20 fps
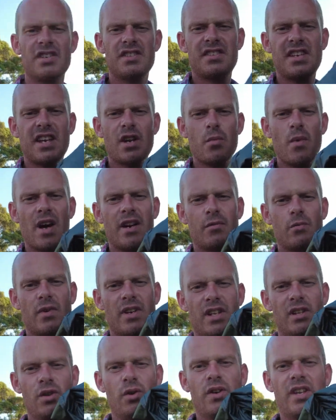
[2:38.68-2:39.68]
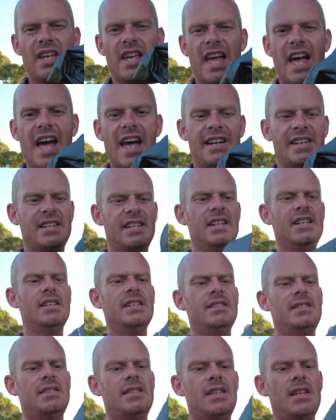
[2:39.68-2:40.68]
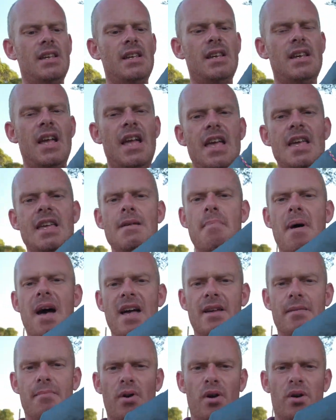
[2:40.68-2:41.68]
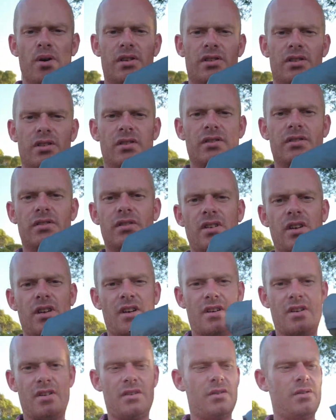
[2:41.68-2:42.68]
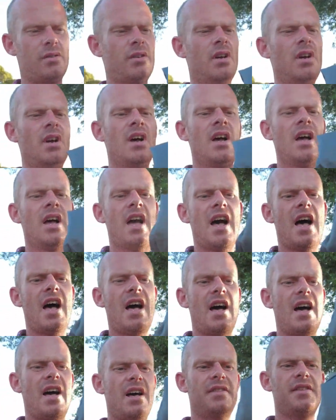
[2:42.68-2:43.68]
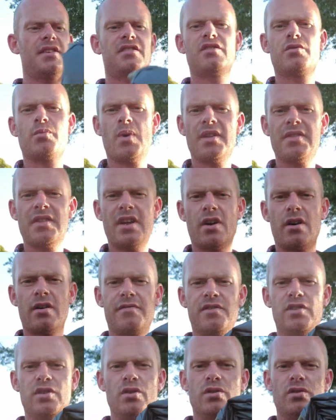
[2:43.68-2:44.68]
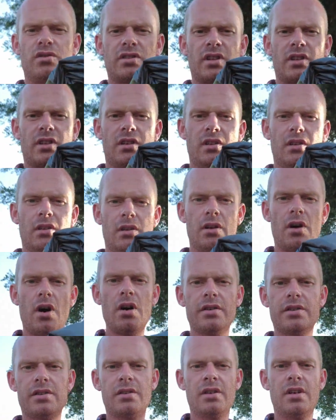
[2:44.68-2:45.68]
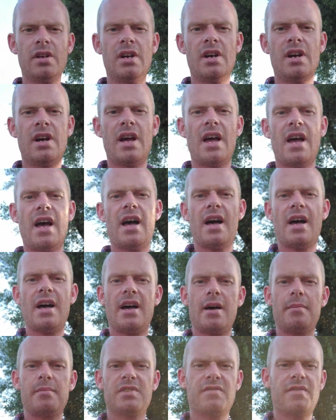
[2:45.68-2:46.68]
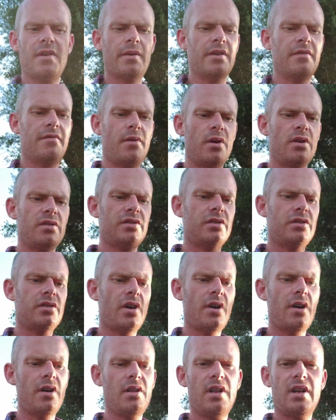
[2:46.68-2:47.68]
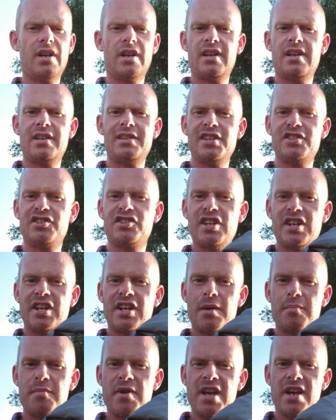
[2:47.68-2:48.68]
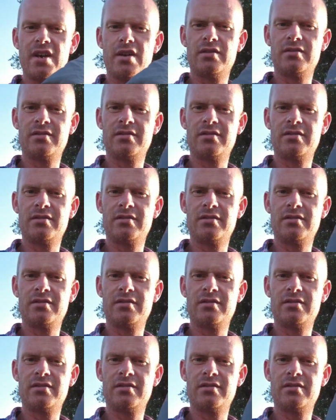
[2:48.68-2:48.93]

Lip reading: the second one we're looking at is the eBay purchase. So this is one that I've used a lot. It's very versatile. Let's set it up now.